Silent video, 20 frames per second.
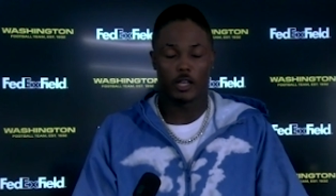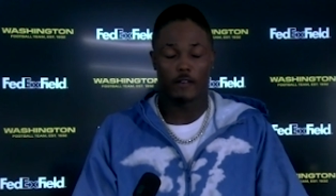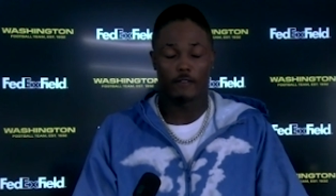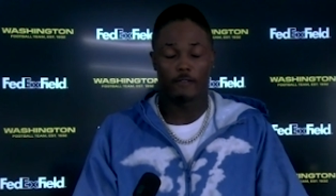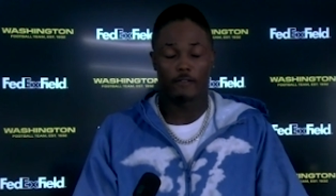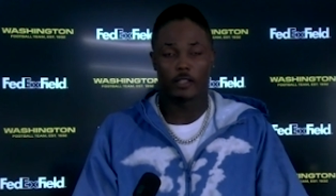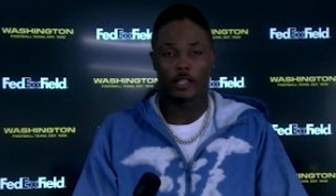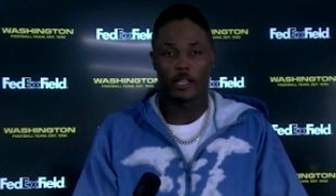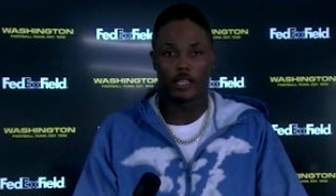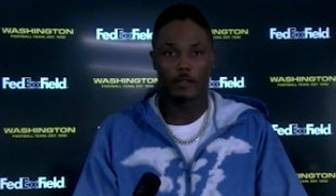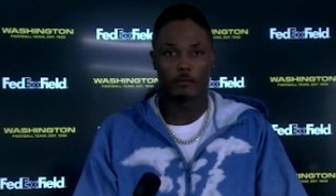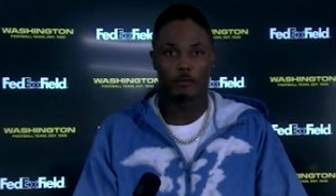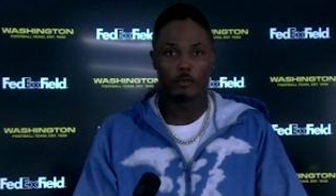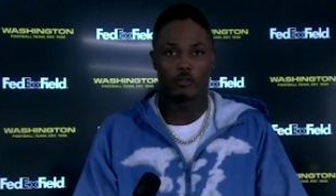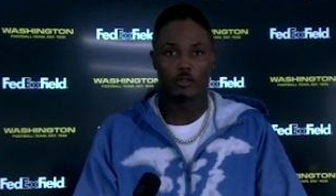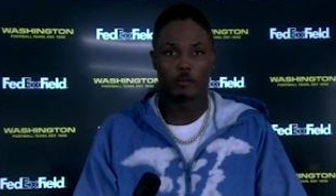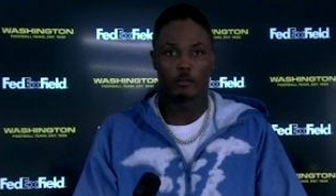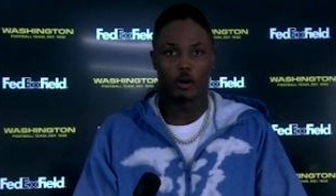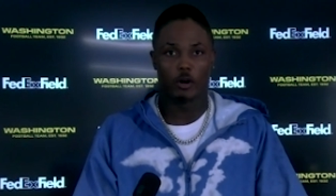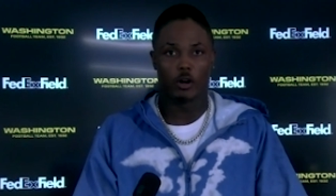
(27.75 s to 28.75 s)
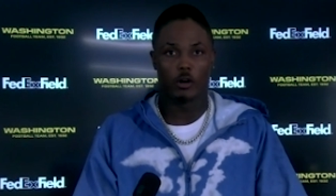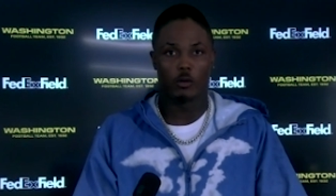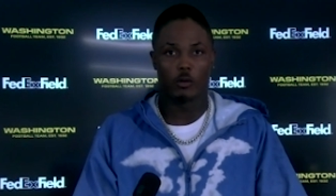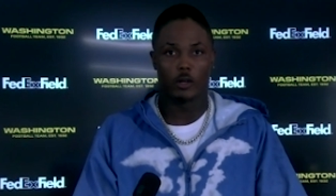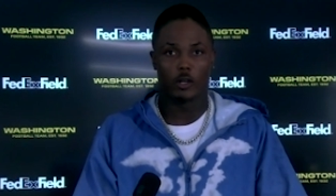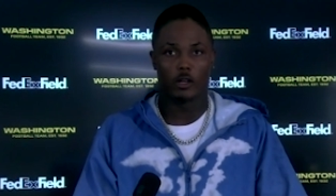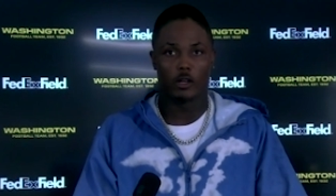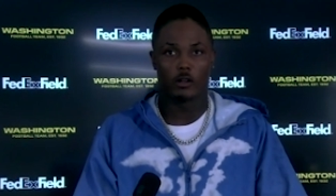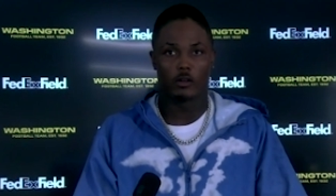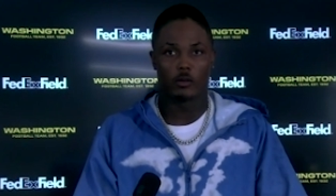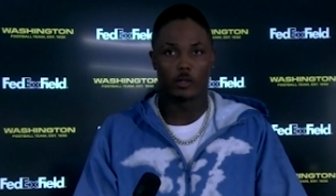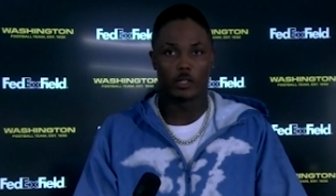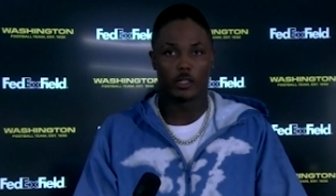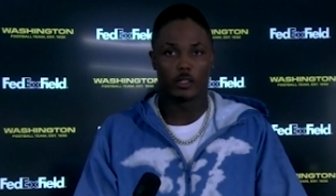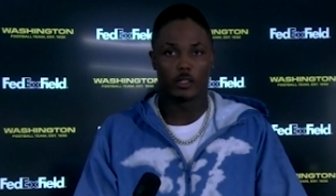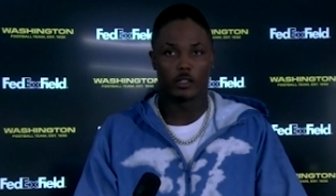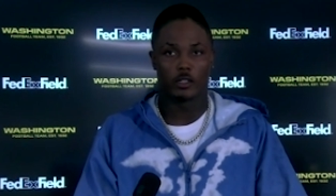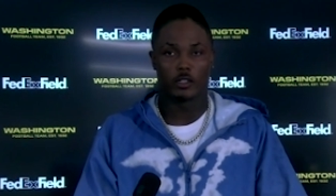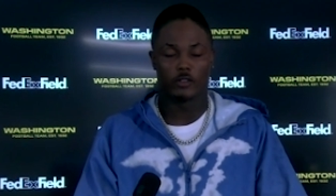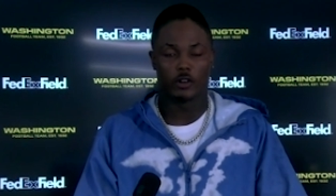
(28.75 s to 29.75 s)
I feel like he moved the ball well.
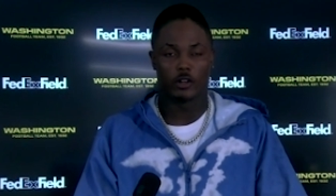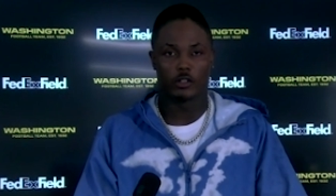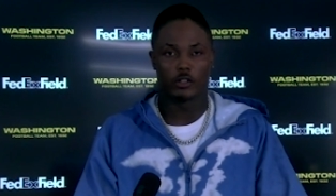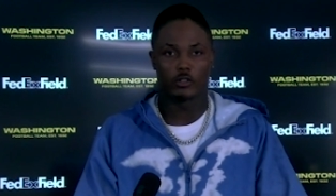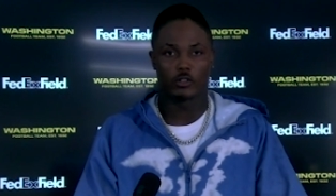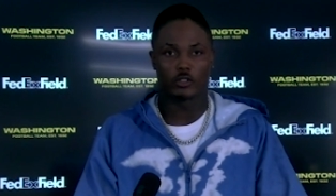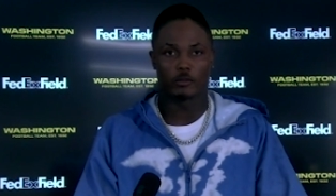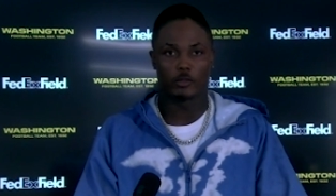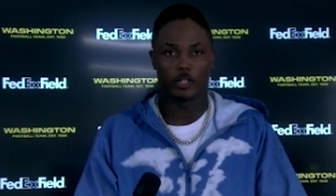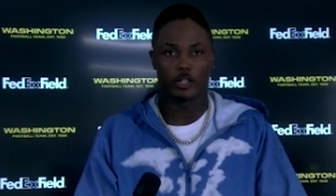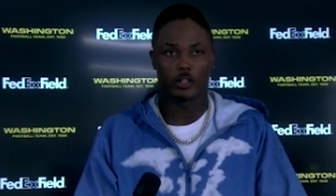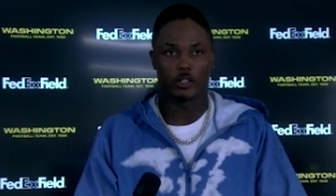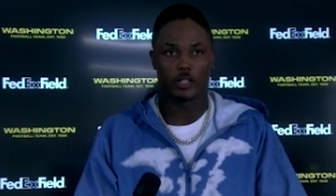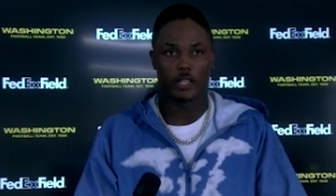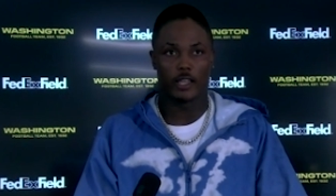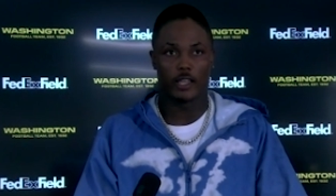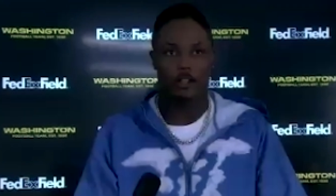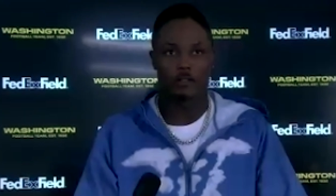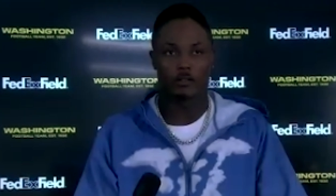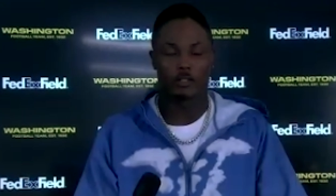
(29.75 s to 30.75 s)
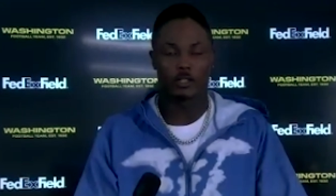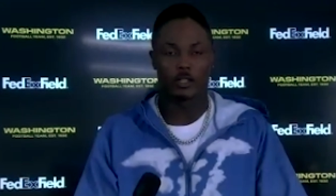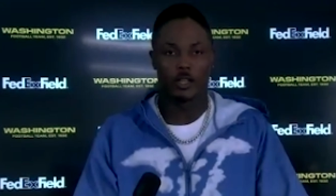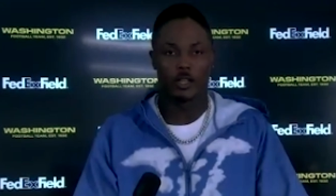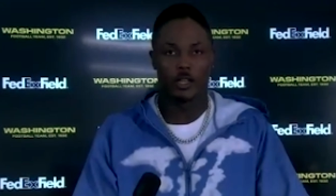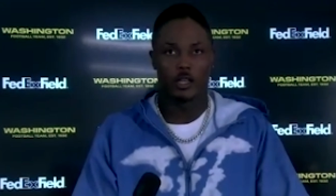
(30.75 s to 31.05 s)
We converted on some third downs.